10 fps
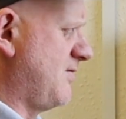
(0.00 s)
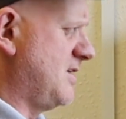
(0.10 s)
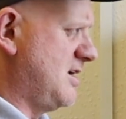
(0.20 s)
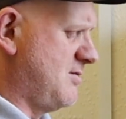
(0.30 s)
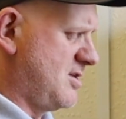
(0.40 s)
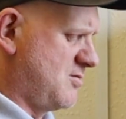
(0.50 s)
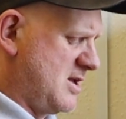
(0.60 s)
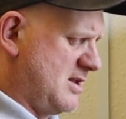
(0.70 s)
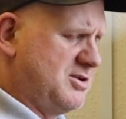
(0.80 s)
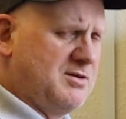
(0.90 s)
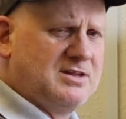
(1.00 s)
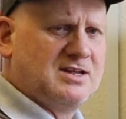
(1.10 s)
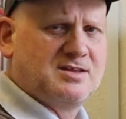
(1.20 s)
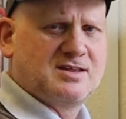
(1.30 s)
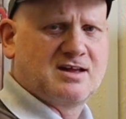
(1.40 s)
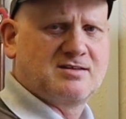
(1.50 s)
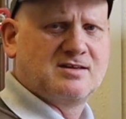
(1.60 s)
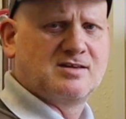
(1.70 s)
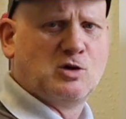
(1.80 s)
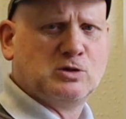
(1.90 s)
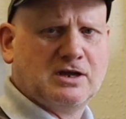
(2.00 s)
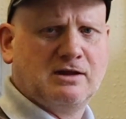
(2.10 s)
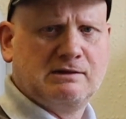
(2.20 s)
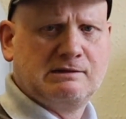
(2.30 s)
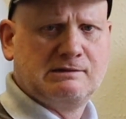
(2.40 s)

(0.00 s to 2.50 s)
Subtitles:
have to do is, while I'm doing these tests, is hold it.